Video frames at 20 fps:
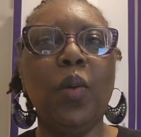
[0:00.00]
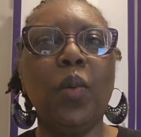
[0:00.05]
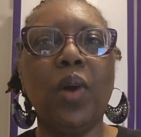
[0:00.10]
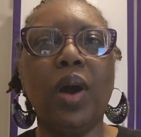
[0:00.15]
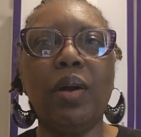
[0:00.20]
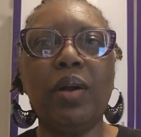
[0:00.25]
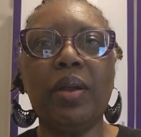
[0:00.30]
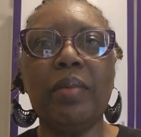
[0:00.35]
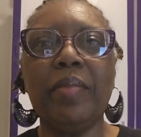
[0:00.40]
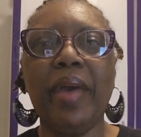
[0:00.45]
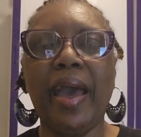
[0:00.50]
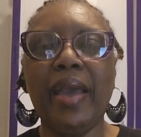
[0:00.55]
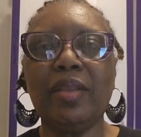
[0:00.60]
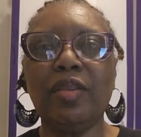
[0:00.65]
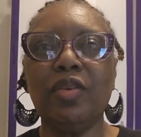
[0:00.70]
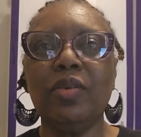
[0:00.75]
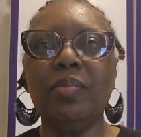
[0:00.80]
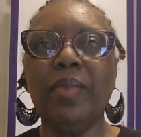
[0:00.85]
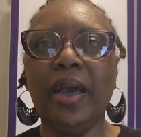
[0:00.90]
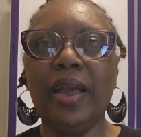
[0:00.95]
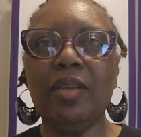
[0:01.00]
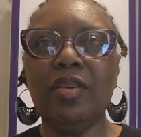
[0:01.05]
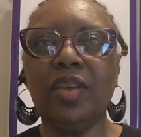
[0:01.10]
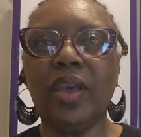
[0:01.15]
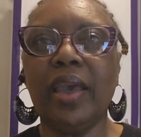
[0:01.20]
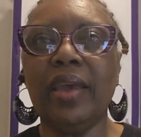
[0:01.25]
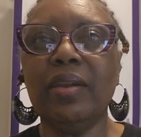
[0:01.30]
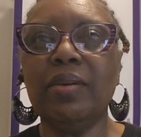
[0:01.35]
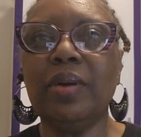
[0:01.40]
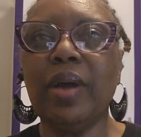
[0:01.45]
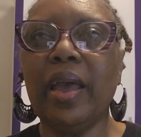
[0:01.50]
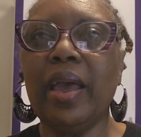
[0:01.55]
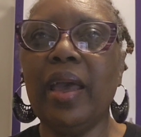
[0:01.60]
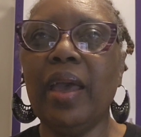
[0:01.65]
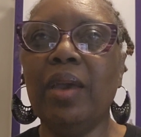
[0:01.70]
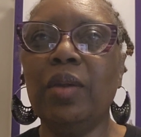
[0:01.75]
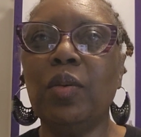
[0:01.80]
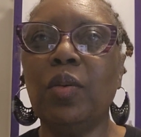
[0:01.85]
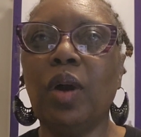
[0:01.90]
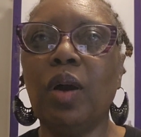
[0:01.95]
Welcome back to my channel
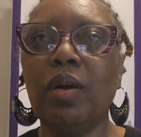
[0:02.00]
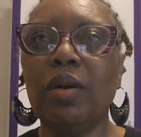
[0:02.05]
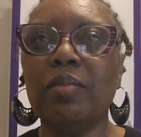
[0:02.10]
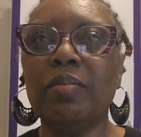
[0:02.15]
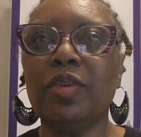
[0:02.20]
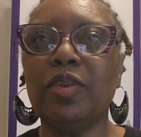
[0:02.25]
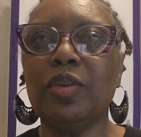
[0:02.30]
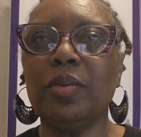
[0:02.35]
and welcome